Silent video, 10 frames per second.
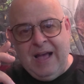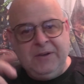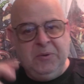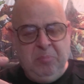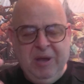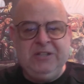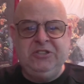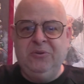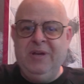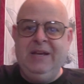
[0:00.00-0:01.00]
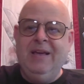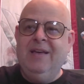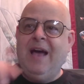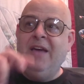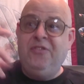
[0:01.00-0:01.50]
I could picture it,
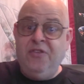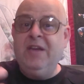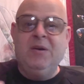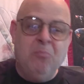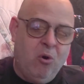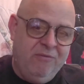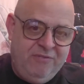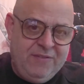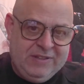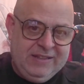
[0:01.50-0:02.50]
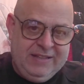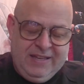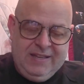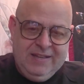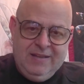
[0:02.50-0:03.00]
I think, more
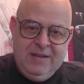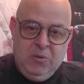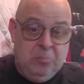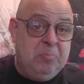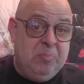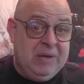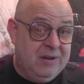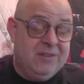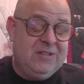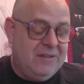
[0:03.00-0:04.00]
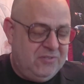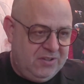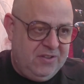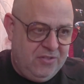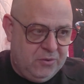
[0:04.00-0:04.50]
vividly because I've
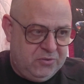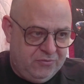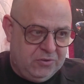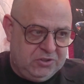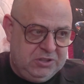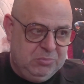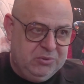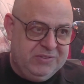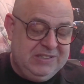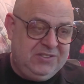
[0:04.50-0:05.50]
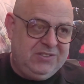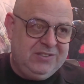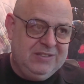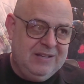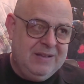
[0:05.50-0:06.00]
seen those Fulci
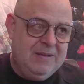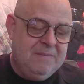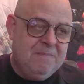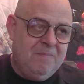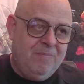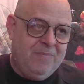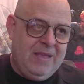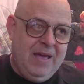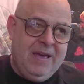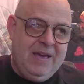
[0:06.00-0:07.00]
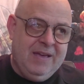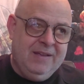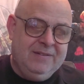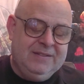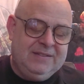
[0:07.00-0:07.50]
movies,
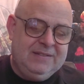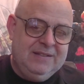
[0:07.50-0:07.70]
and